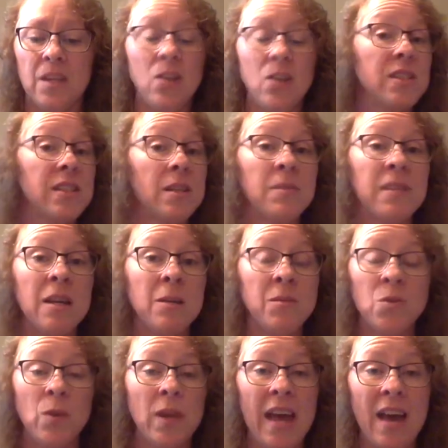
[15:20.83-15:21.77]

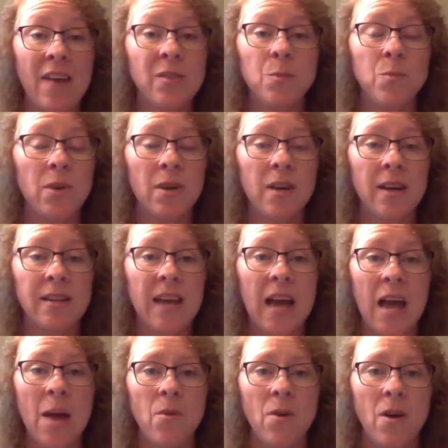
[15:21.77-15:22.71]
sometimes we have to put a
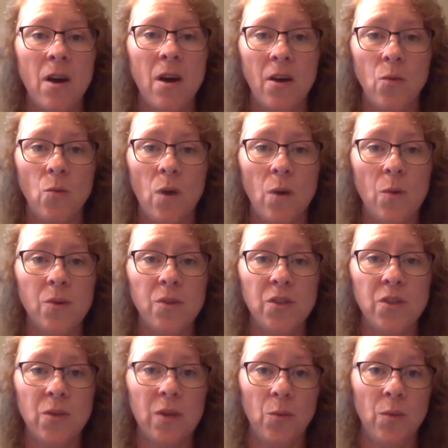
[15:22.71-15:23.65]
timer on what we're
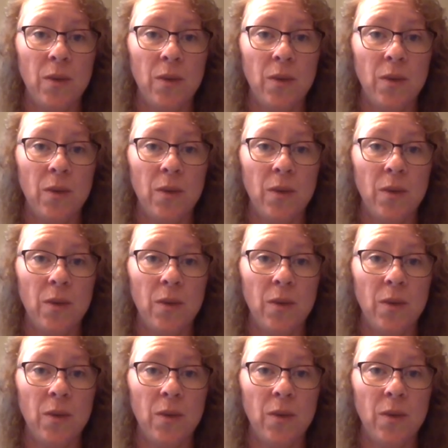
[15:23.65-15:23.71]
doing.